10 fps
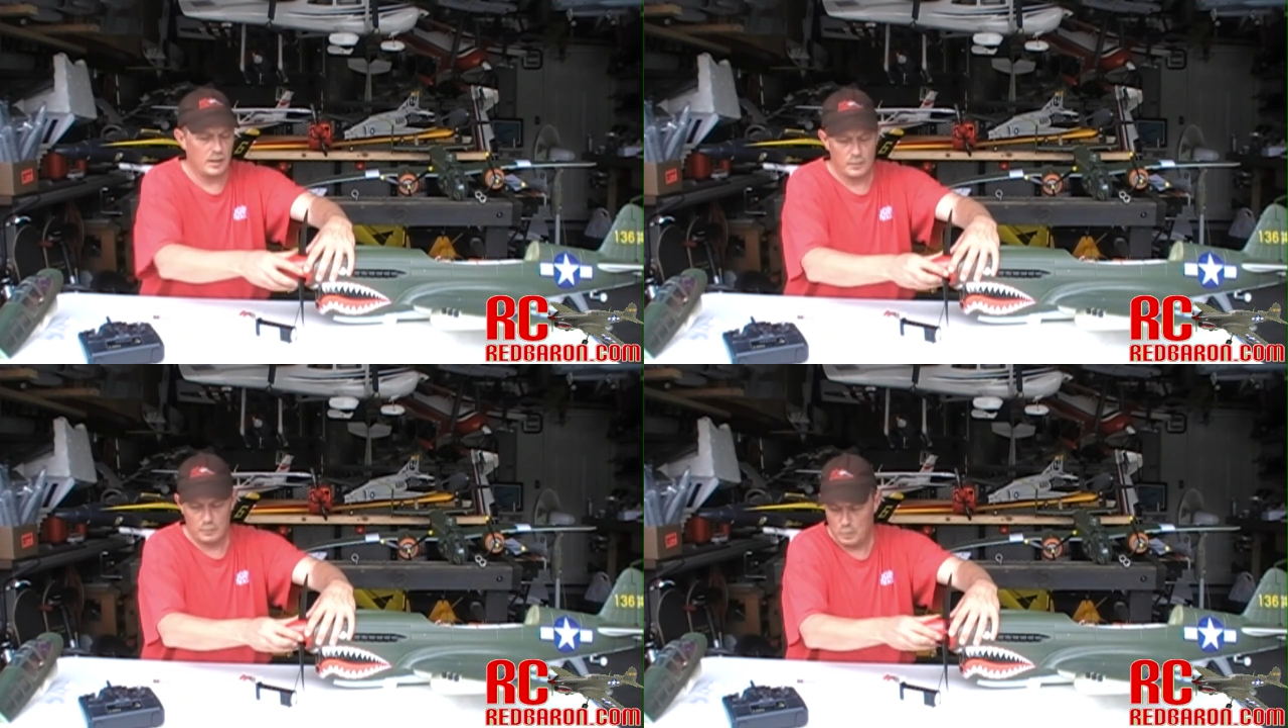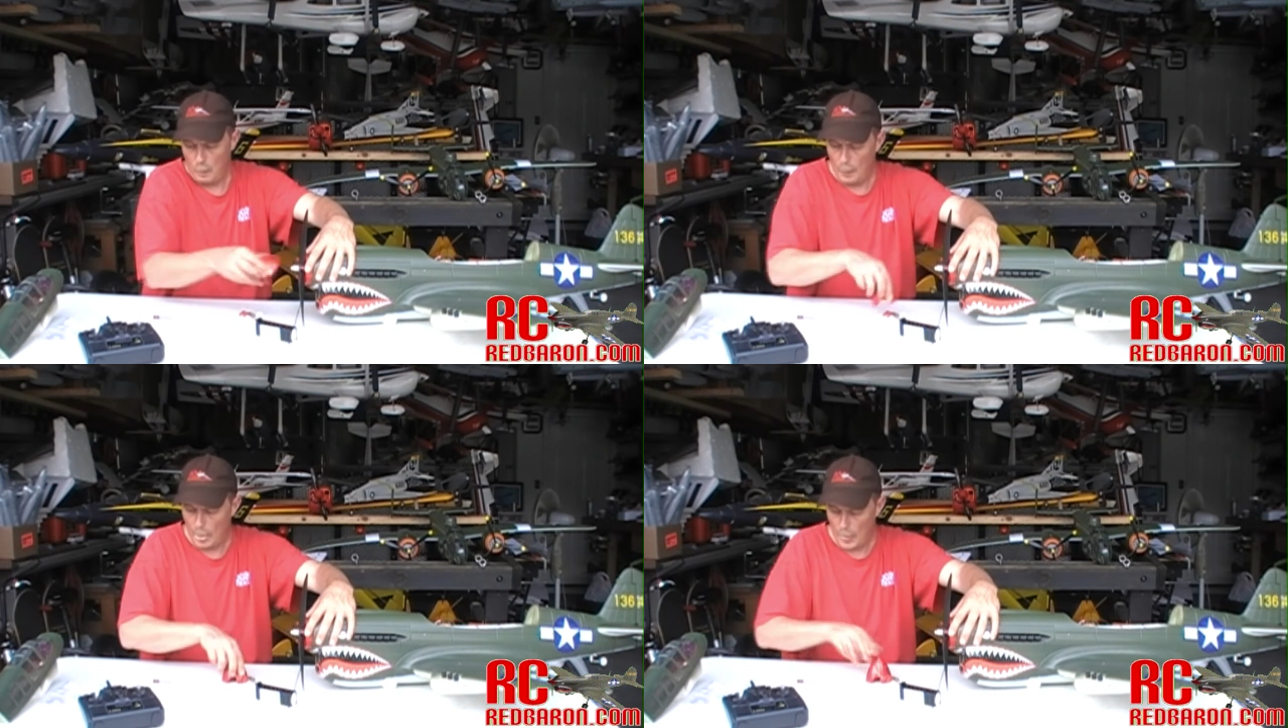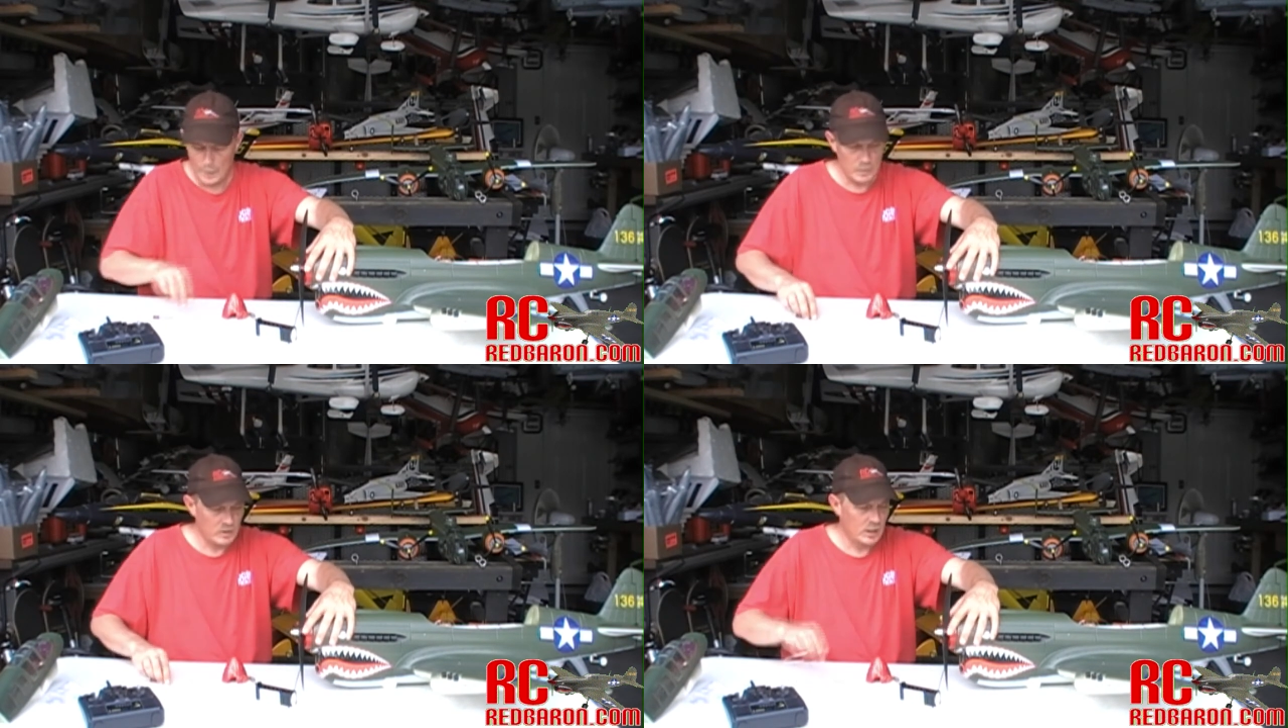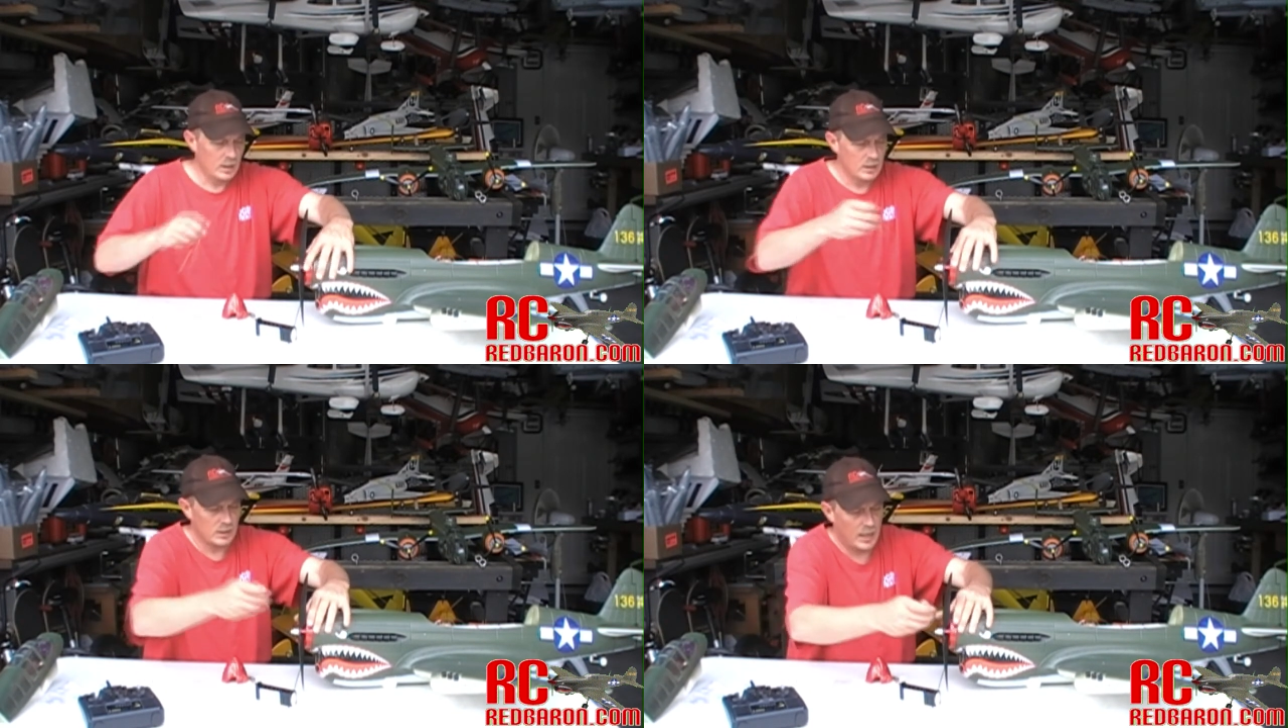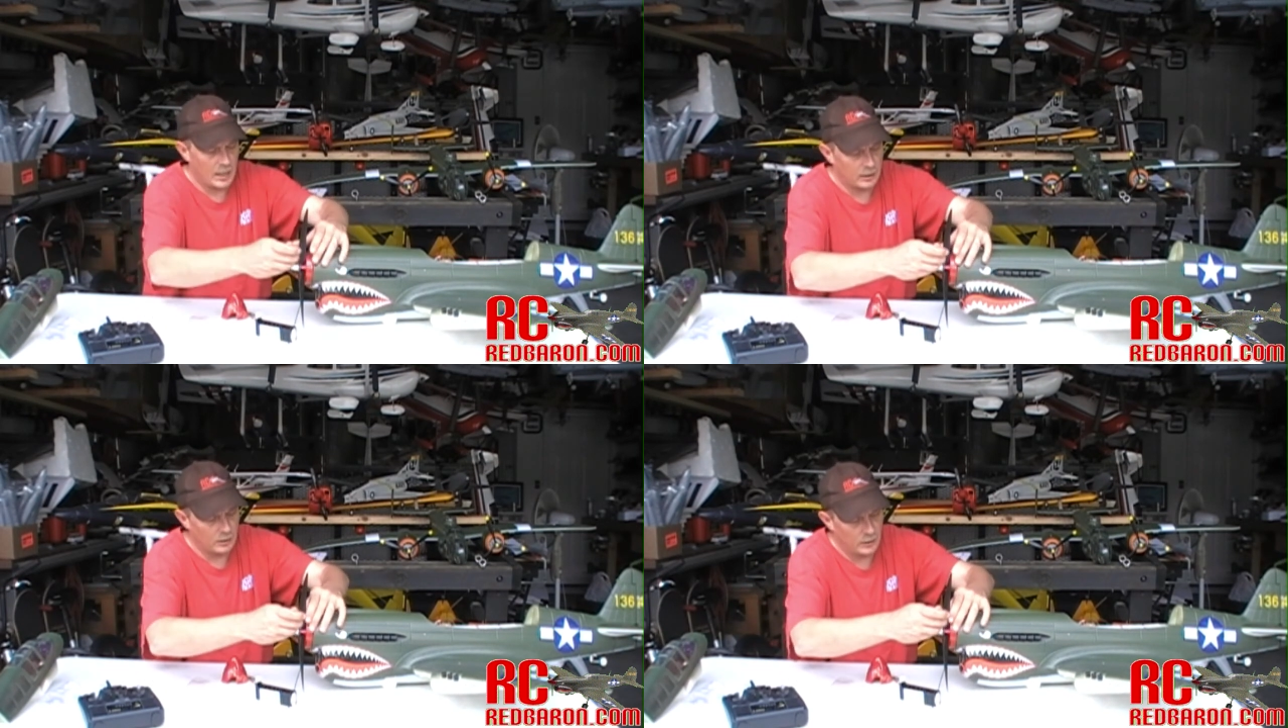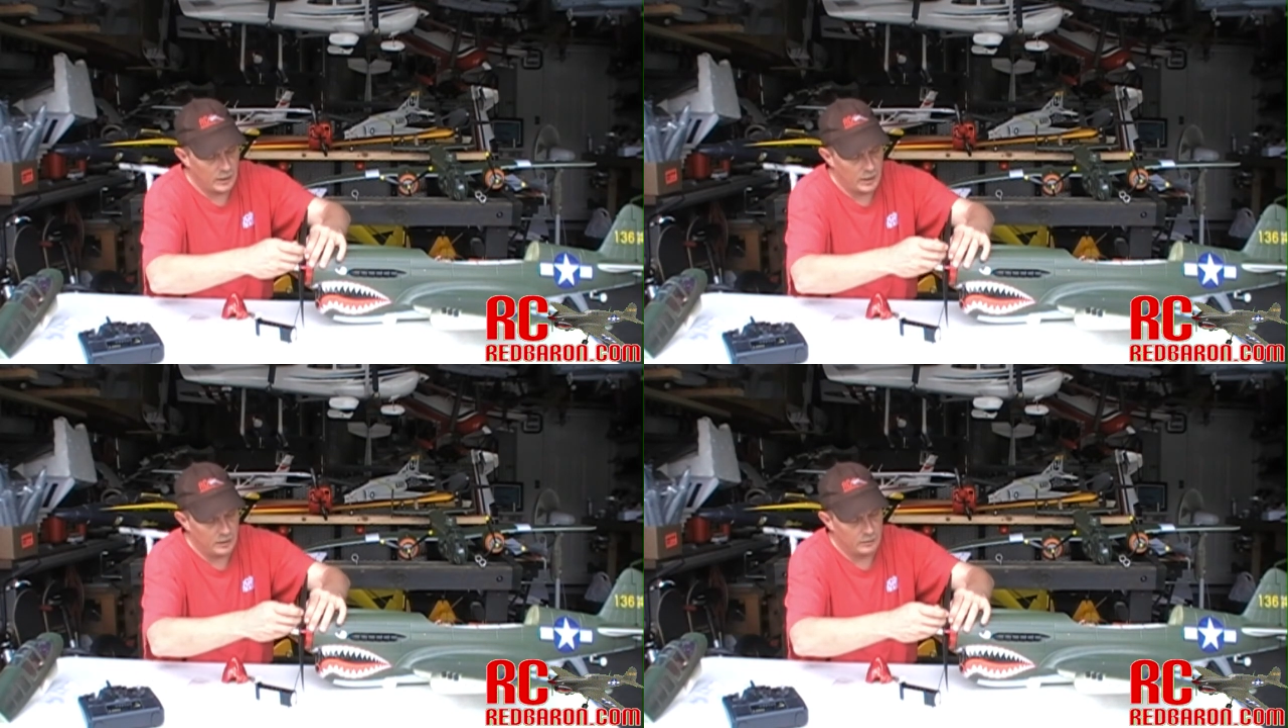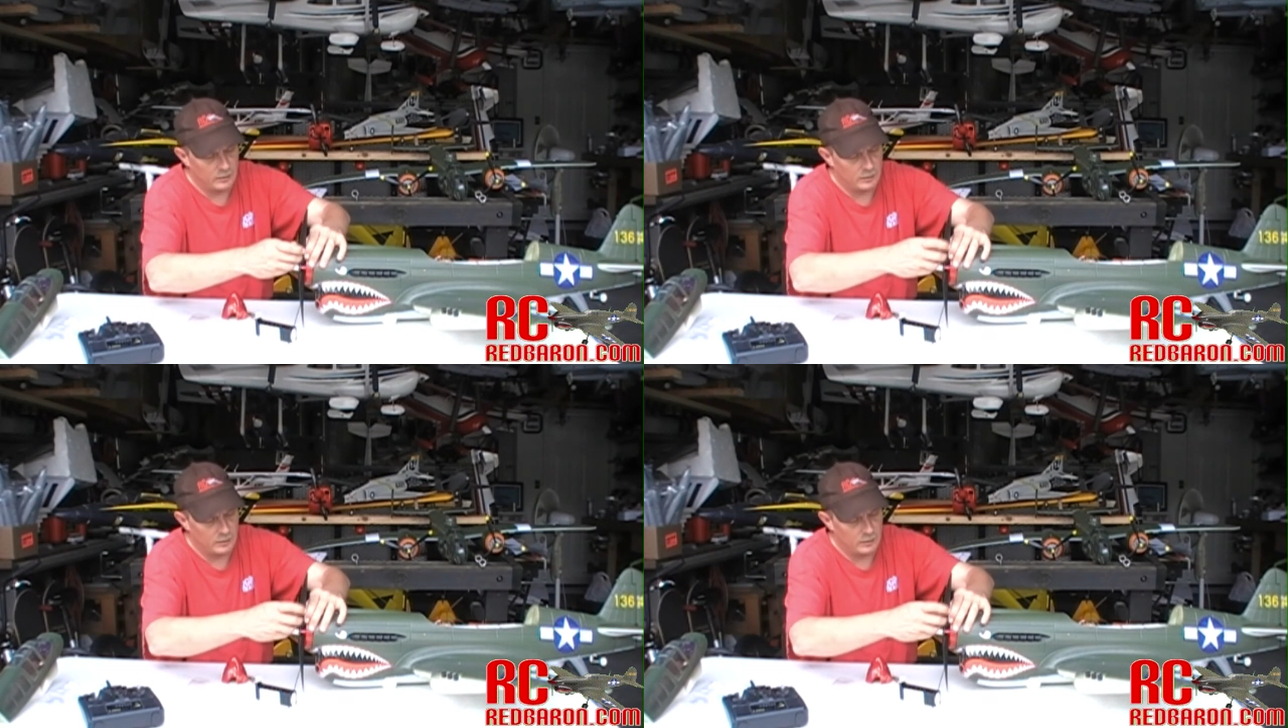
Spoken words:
there. So now I can go ahead and